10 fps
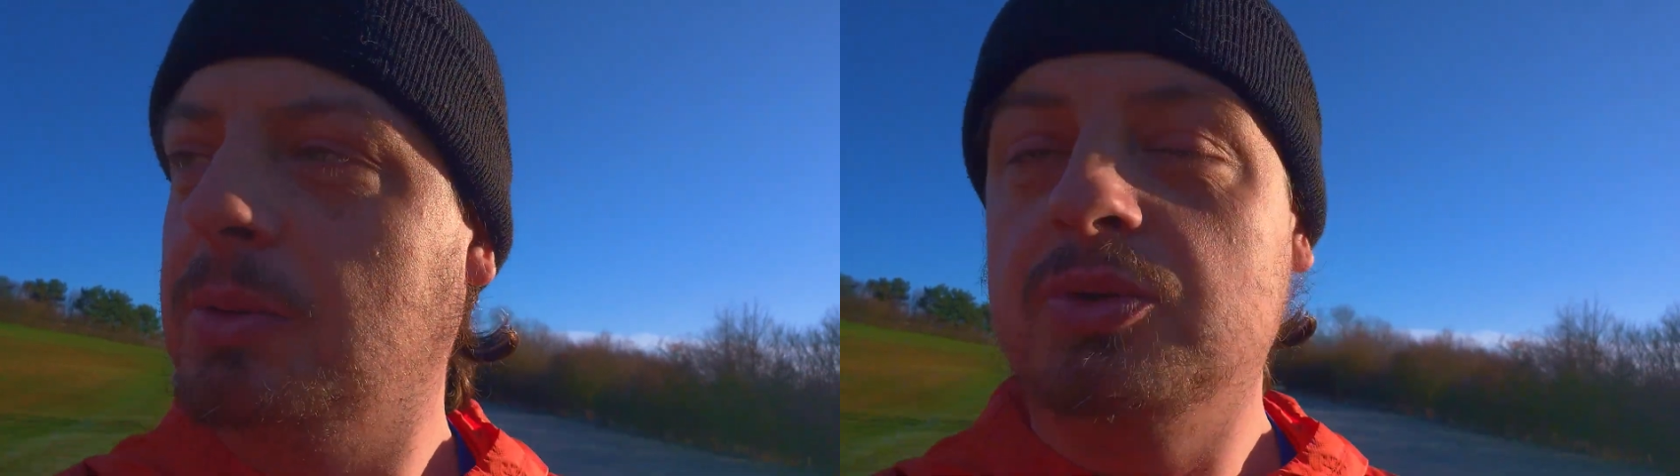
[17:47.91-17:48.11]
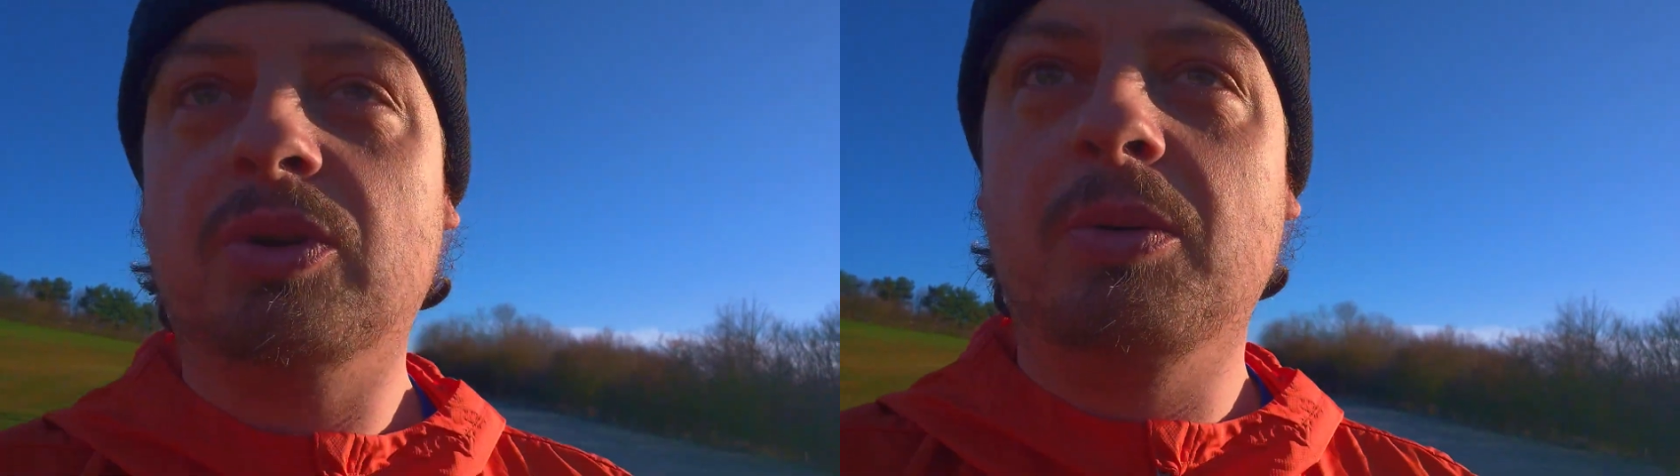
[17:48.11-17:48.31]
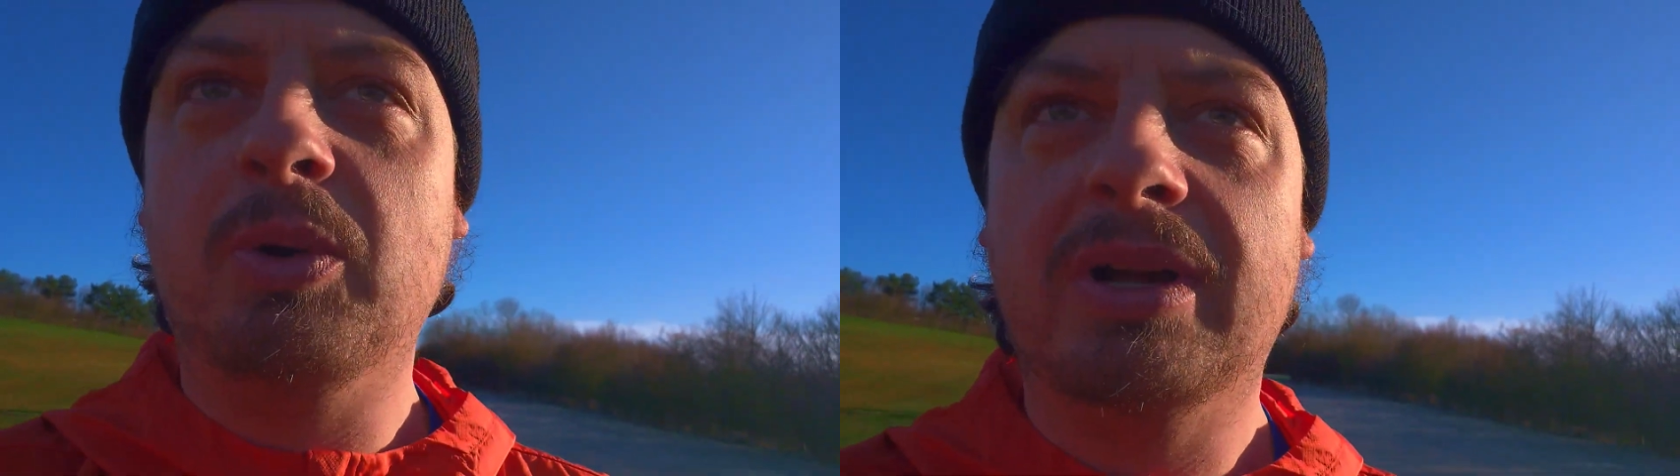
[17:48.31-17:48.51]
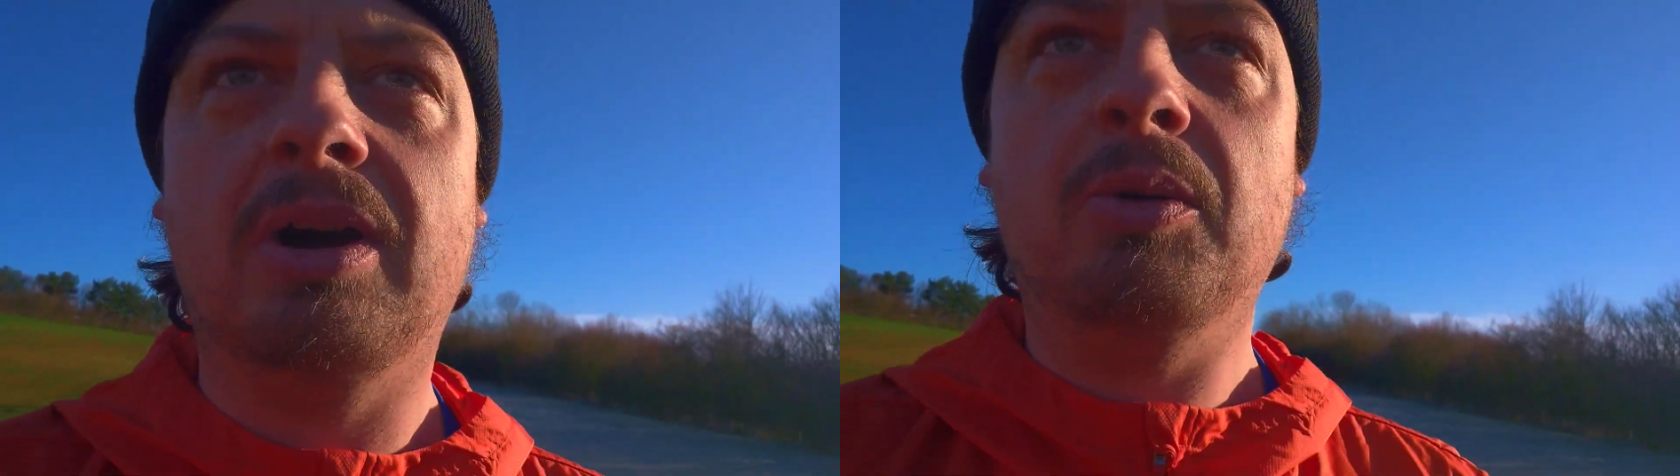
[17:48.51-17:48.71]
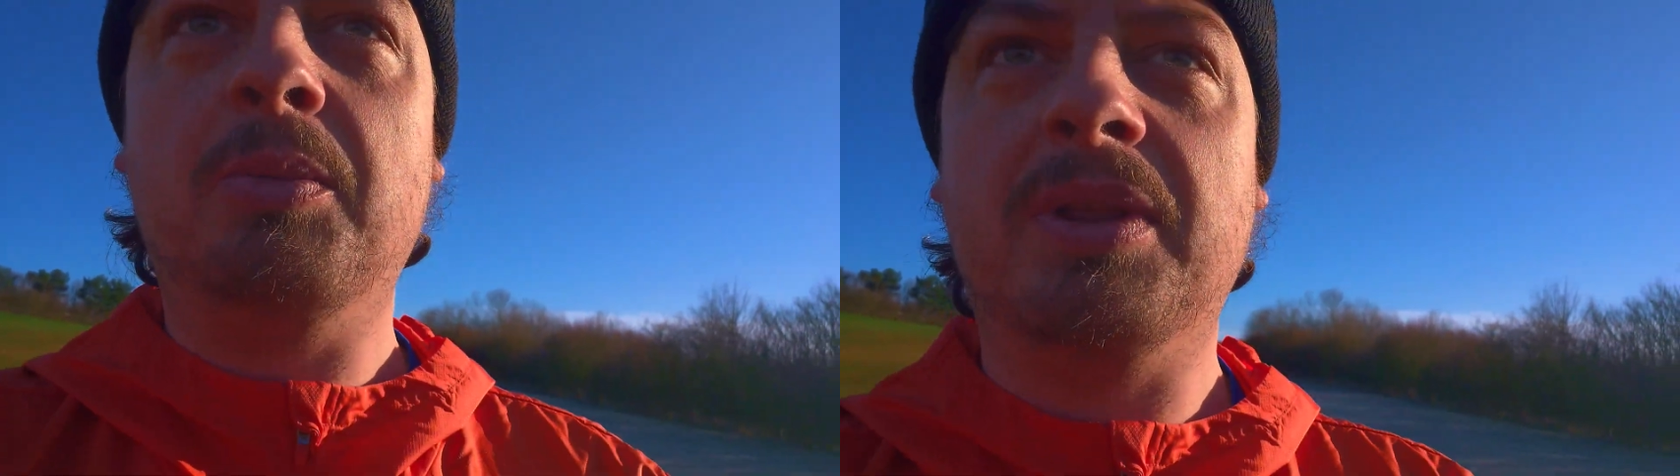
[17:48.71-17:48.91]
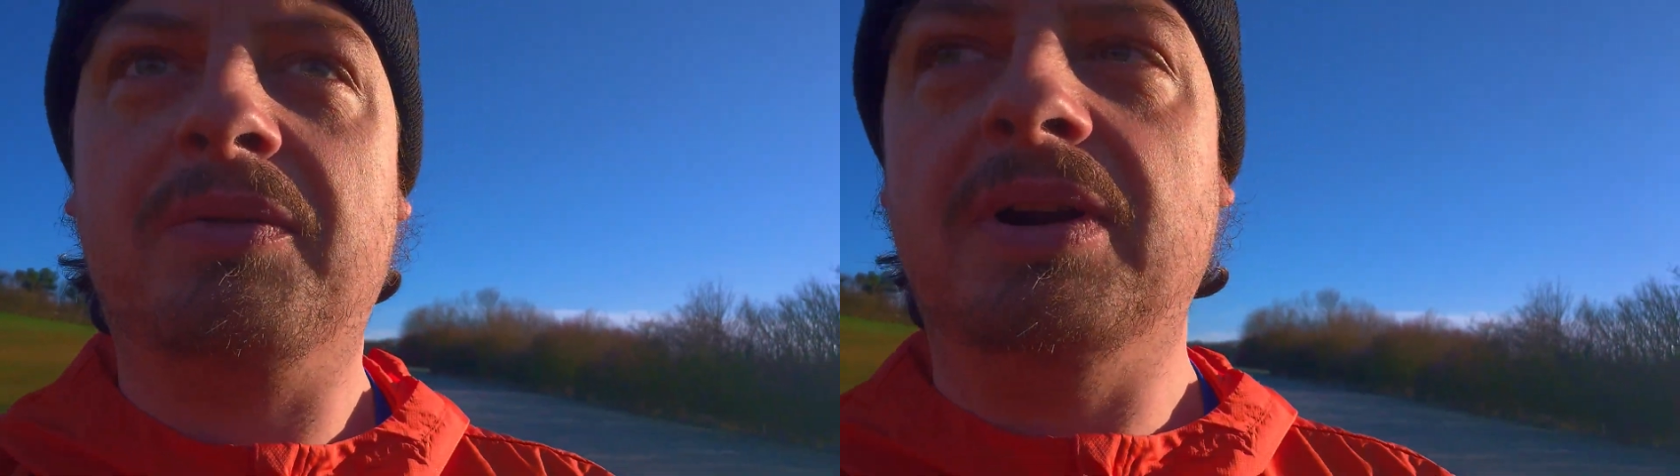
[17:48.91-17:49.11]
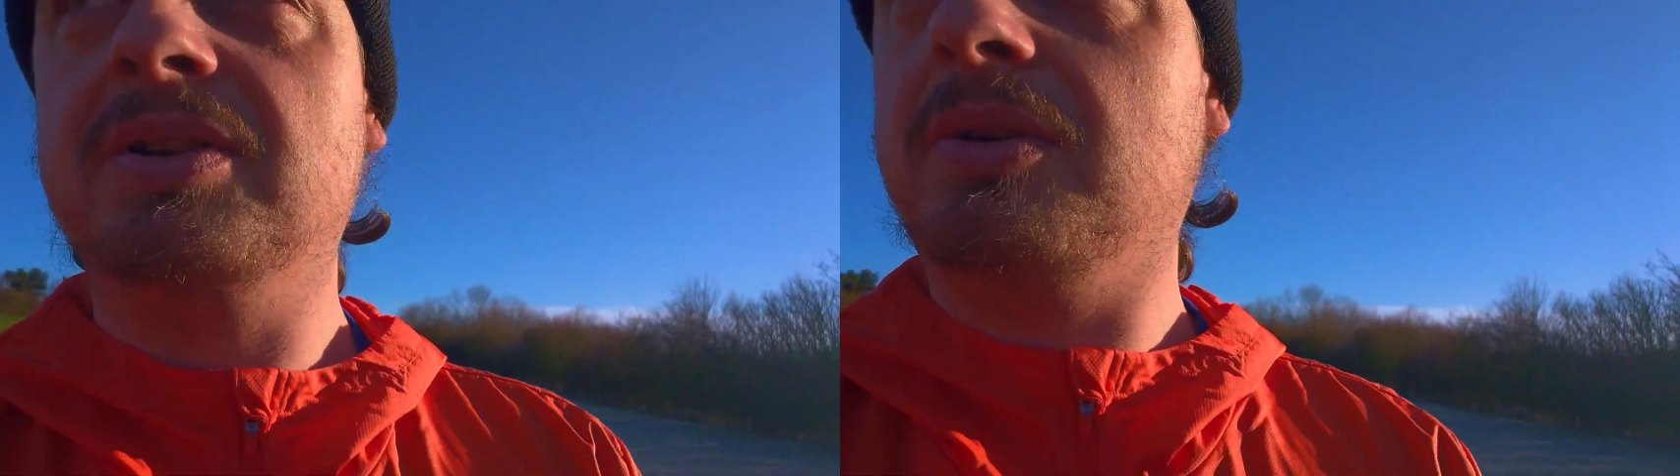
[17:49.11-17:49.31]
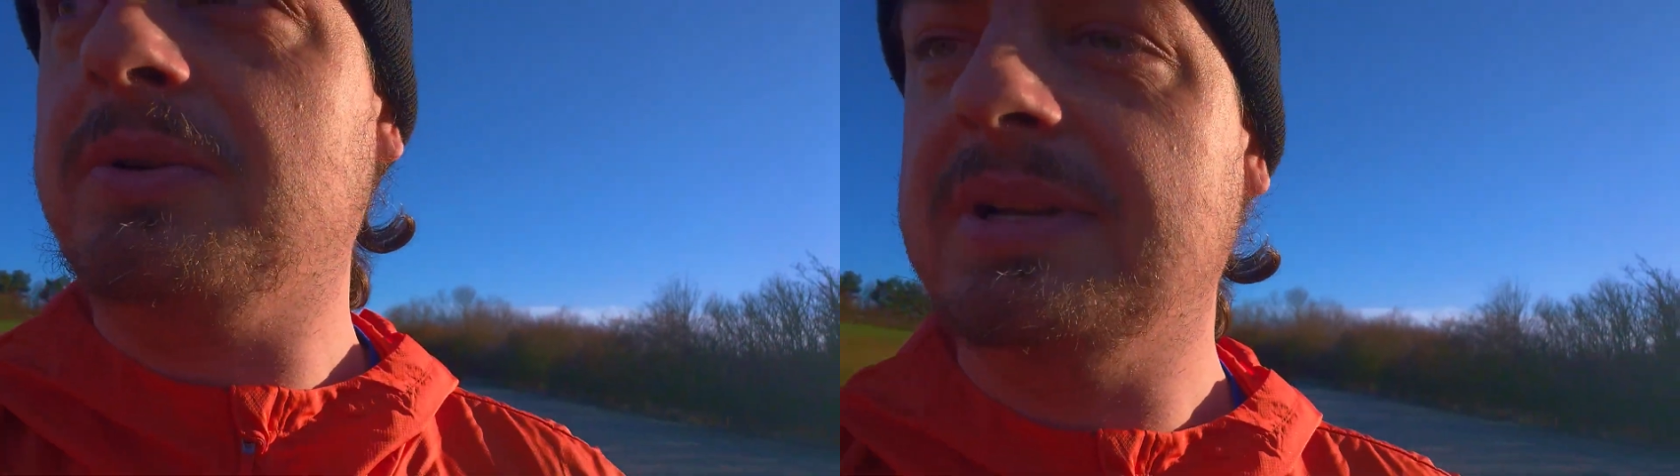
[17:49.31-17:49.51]
or try and work out what my
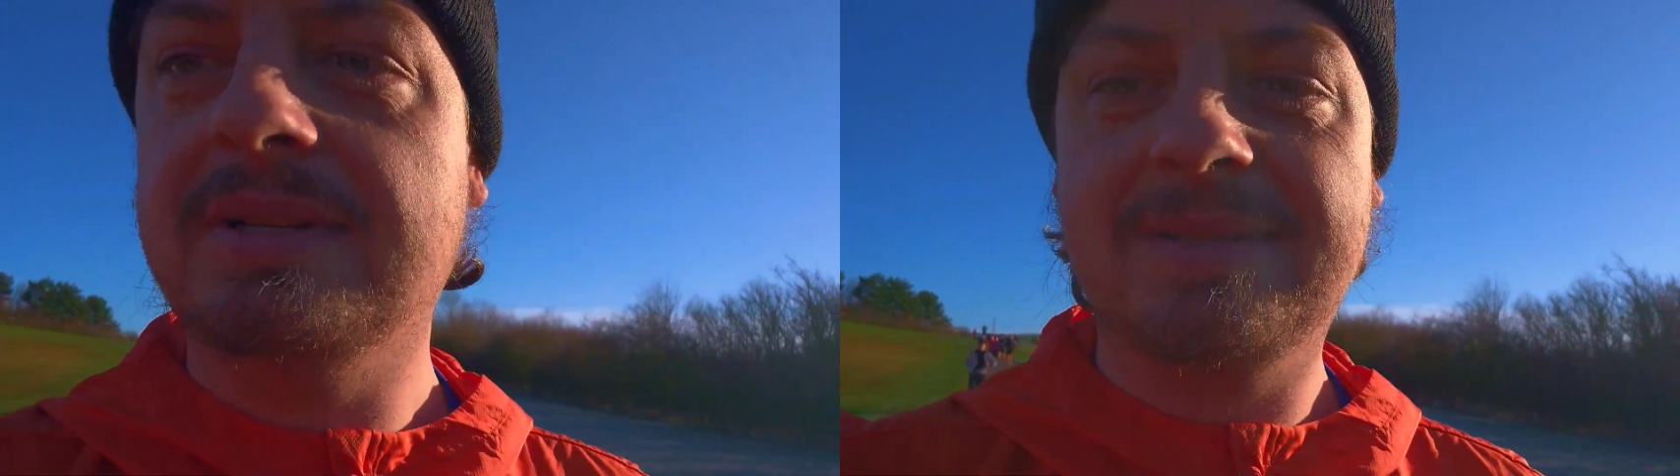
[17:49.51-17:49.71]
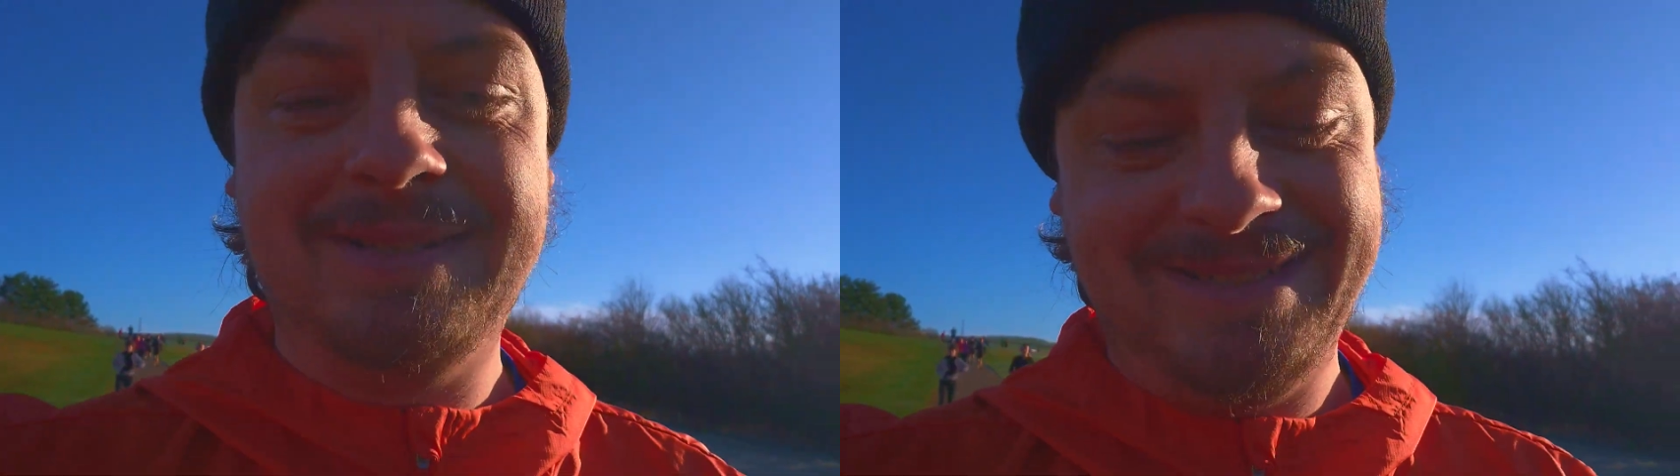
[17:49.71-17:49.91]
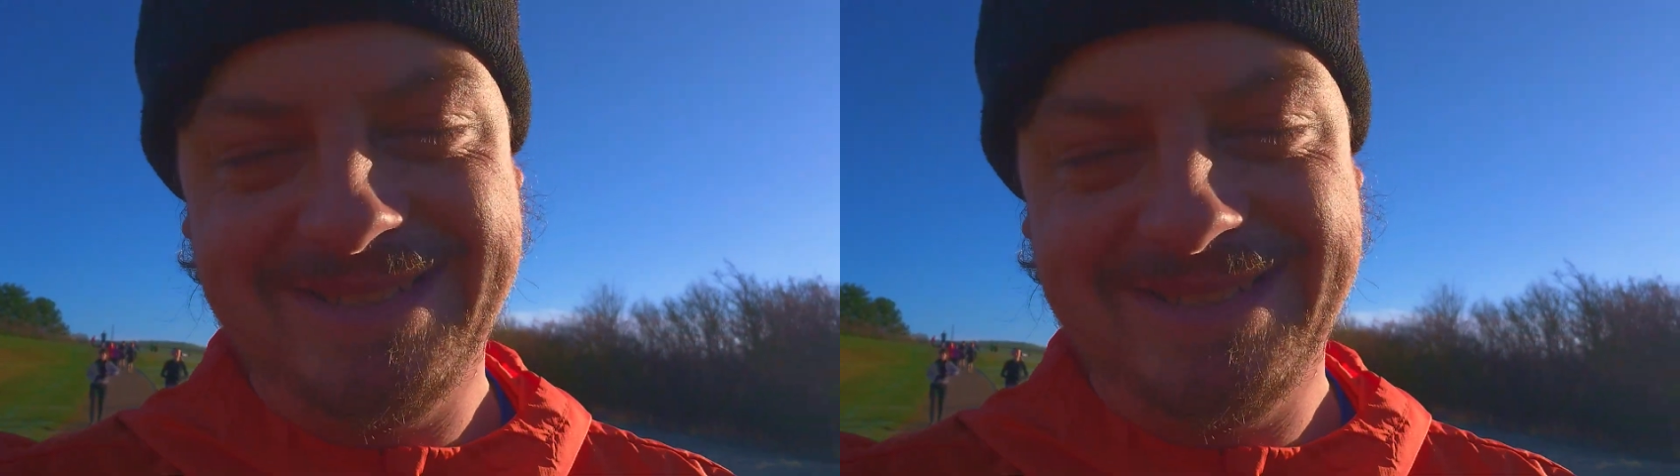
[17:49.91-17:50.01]
threshold is.